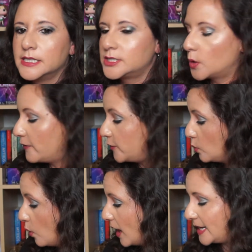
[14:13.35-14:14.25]
So if
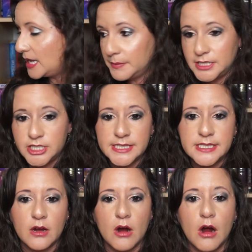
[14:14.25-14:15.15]
you want images,
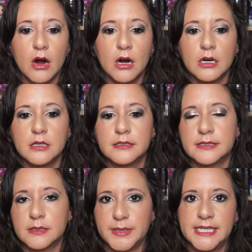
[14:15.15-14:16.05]
there are
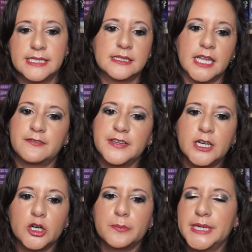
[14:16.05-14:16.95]
some places like
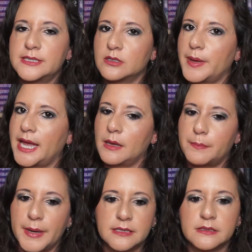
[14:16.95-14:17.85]
Flickr,
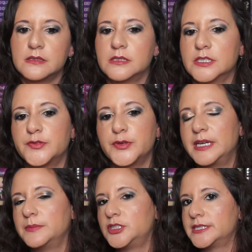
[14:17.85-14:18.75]
Pixabay, Pexels,
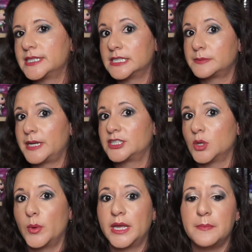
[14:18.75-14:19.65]
free images, Unsplash,
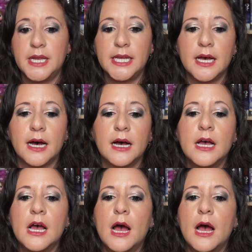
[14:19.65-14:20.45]
and Wikimedia.